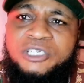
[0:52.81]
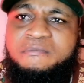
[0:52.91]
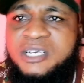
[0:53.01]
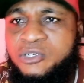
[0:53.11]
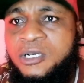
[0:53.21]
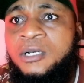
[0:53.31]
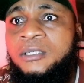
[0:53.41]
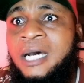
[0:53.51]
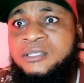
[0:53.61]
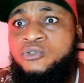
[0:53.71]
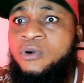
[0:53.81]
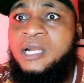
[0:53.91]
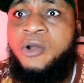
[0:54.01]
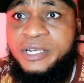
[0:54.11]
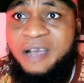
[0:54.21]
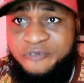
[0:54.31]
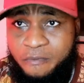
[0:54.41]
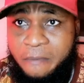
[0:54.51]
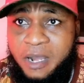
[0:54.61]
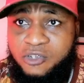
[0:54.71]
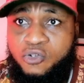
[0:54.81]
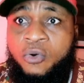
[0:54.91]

which he mentioned that you cannot hear from my mouth.